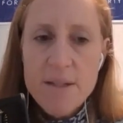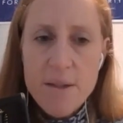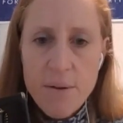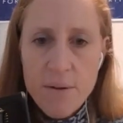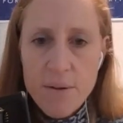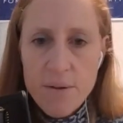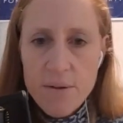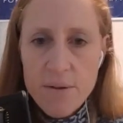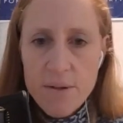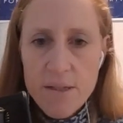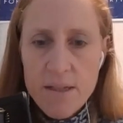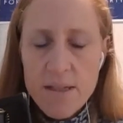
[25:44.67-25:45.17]

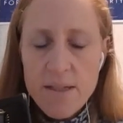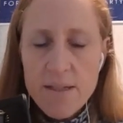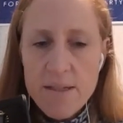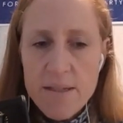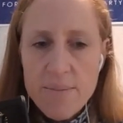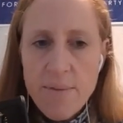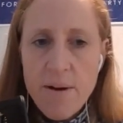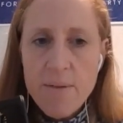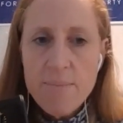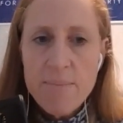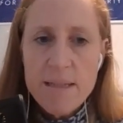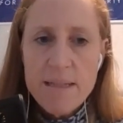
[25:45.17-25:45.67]
owners,
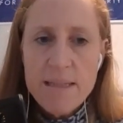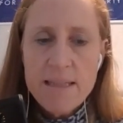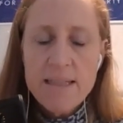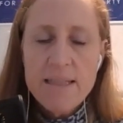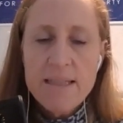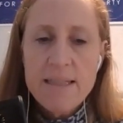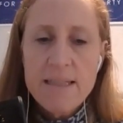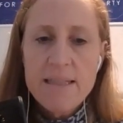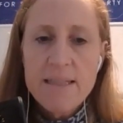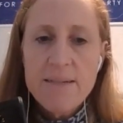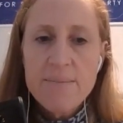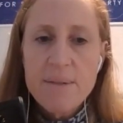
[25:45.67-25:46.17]
small
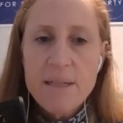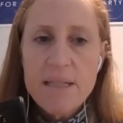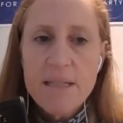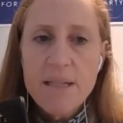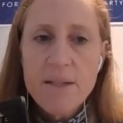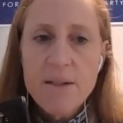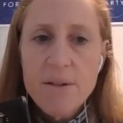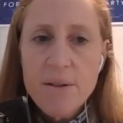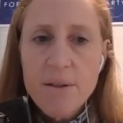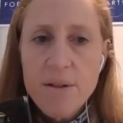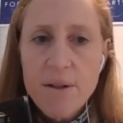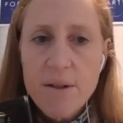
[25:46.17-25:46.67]
businesses in
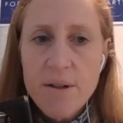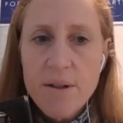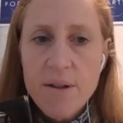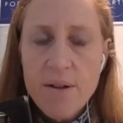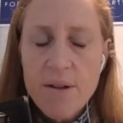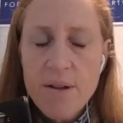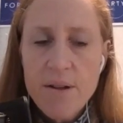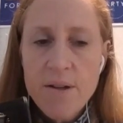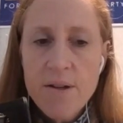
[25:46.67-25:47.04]
particular,